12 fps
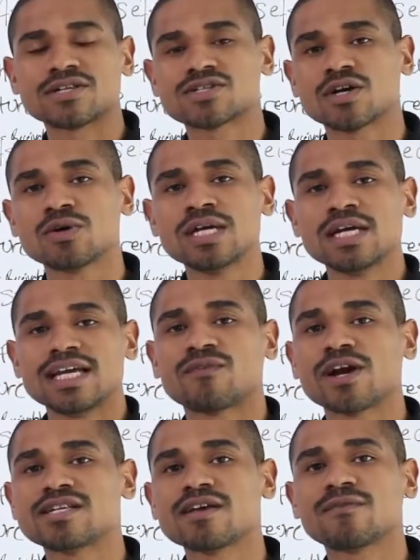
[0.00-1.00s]
So it's
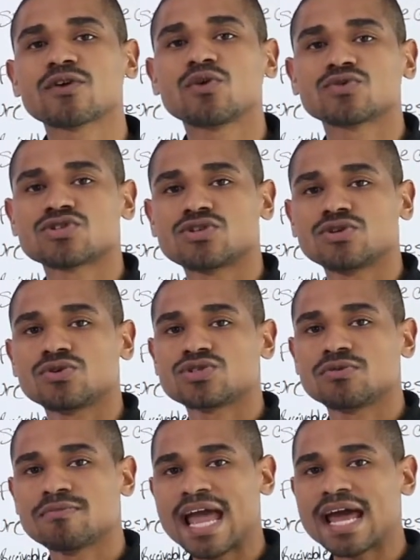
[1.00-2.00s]
very difficult
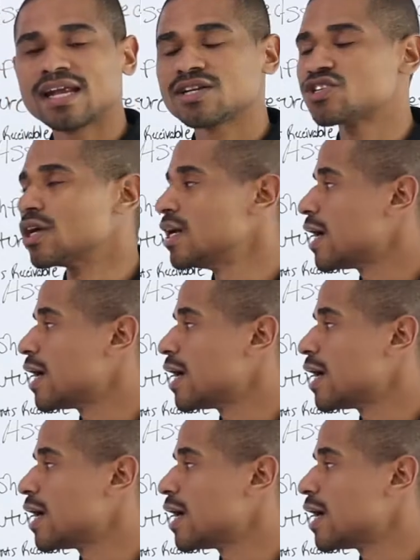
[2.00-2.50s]
to manage.